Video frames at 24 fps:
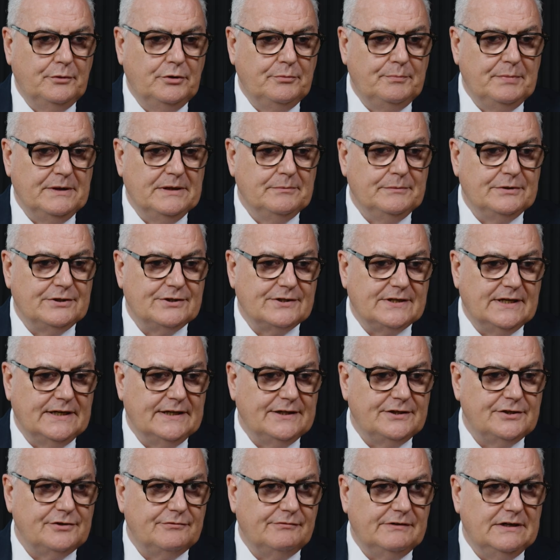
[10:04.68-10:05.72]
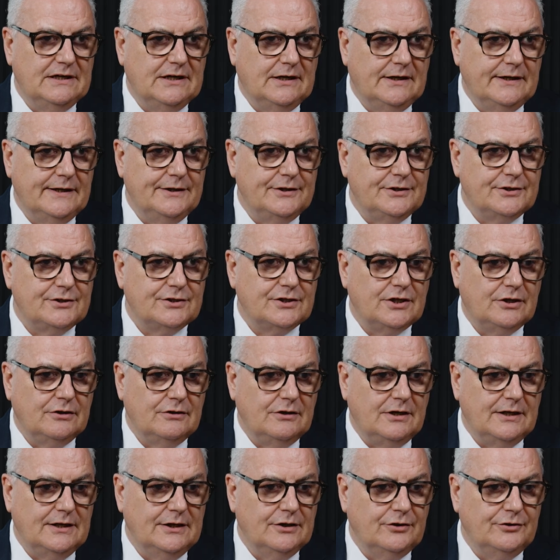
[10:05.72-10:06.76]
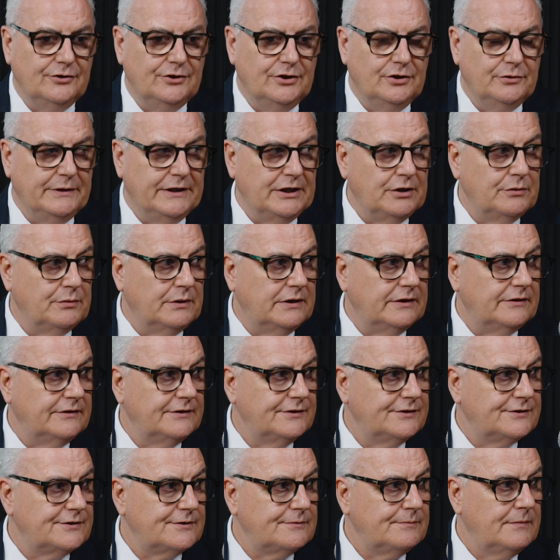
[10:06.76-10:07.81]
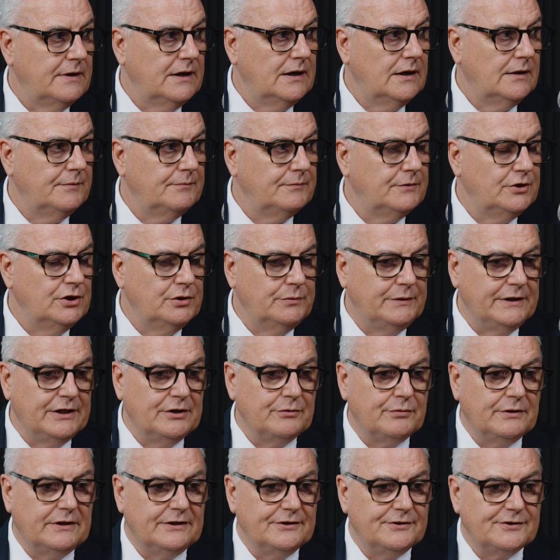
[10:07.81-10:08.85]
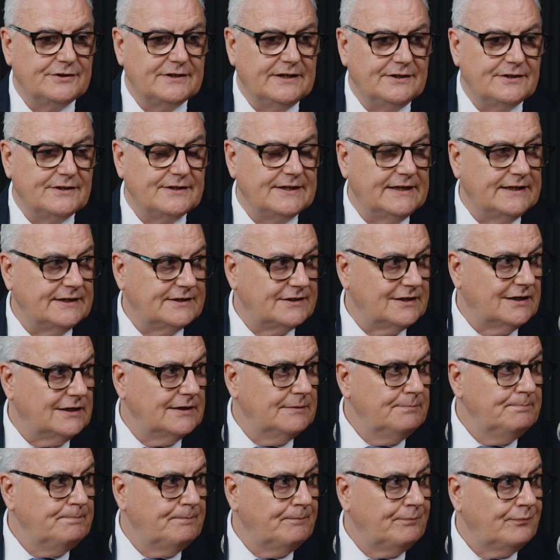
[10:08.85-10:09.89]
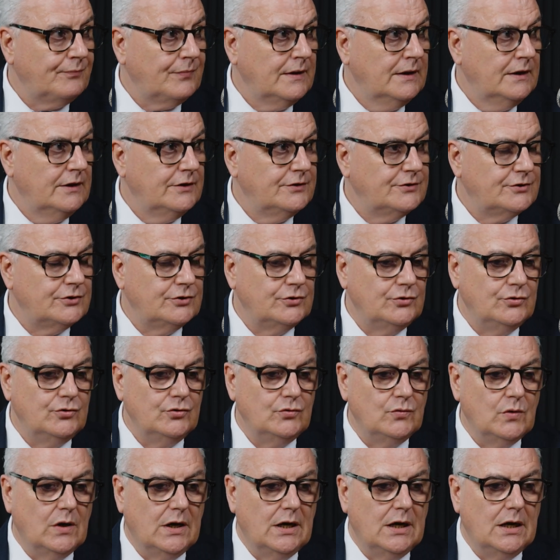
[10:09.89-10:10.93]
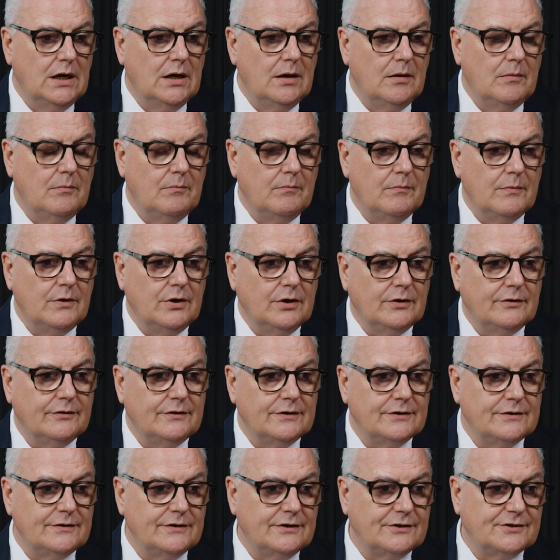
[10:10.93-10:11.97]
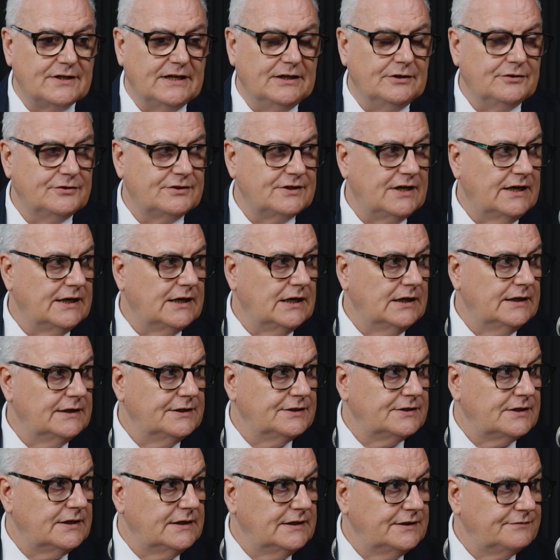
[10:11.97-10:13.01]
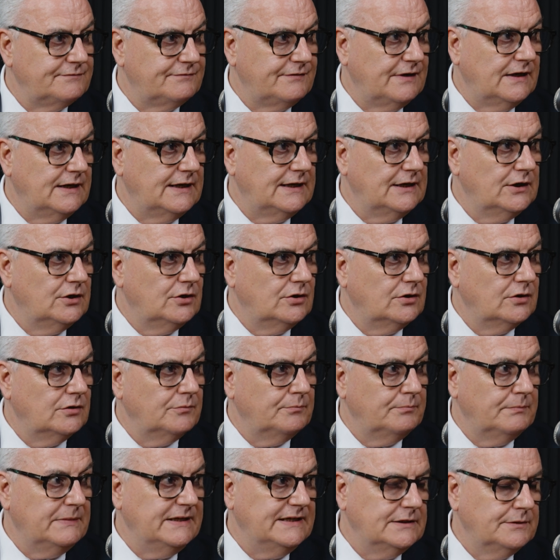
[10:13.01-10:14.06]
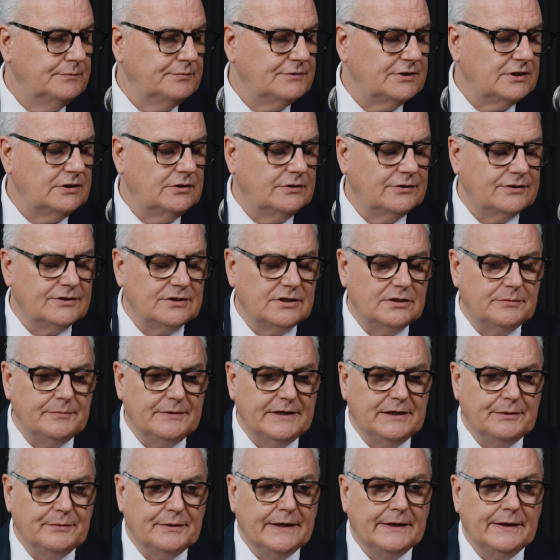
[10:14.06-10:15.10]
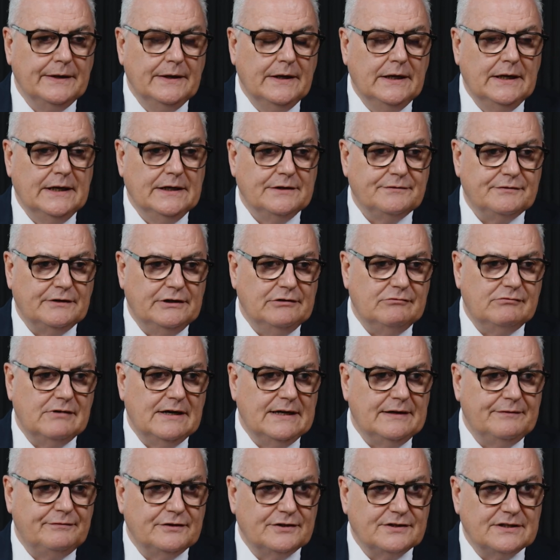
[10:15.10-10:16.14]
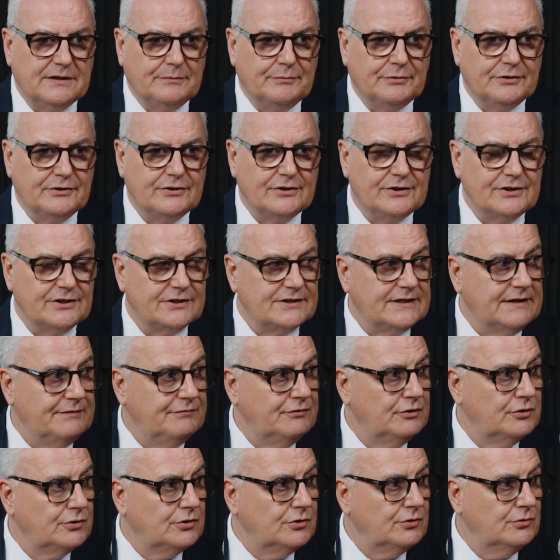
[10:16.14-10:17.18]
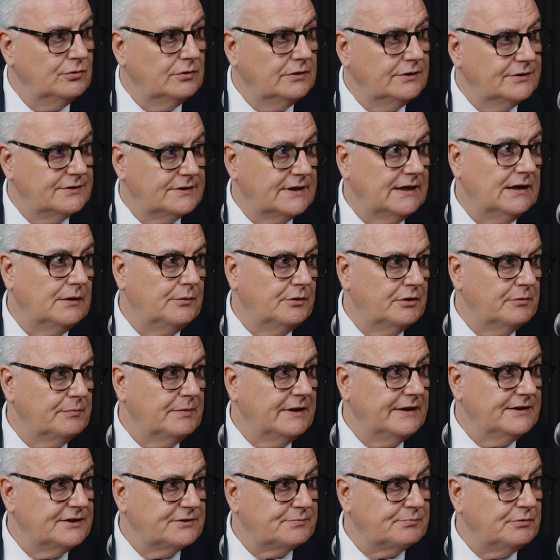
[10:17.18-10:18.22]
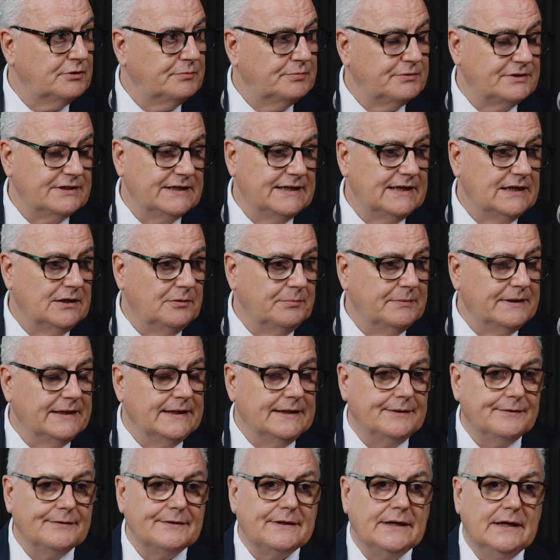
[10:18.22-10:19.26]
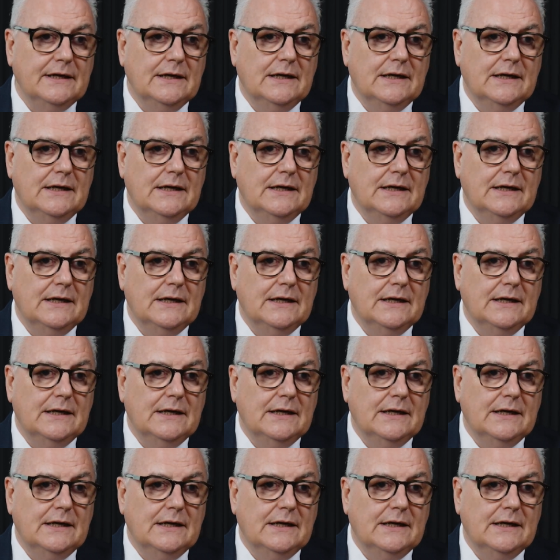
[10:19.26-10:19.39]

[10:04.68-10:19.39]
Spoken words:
would be a mistake to rely totally on new inquiries. New inquiries tend to take time to, the sales cycle is fairly long, medium to long term anyway. It's very rare for someone to just give you a call and say, I want to buy this property, help me out.